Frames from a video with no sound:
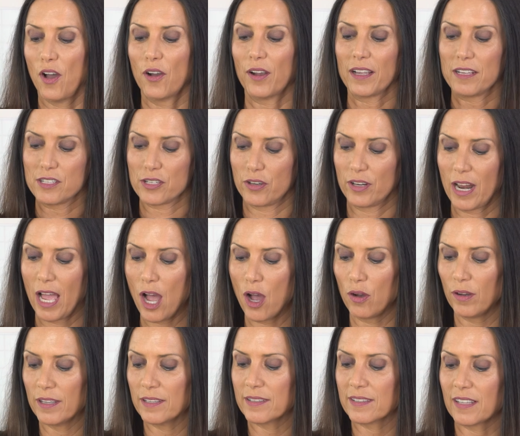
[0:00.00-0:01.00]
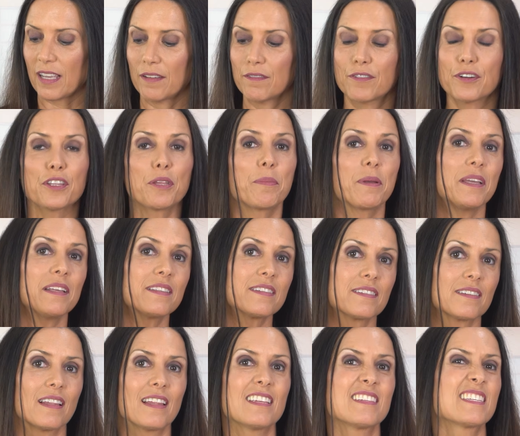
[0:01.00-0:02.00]
Okay, so now it's time for the
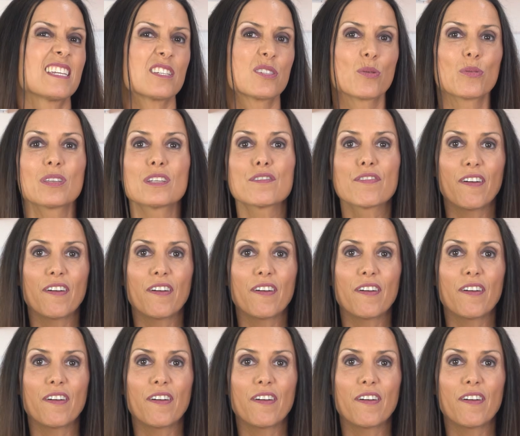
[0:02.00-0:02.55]
beets. Let's just do this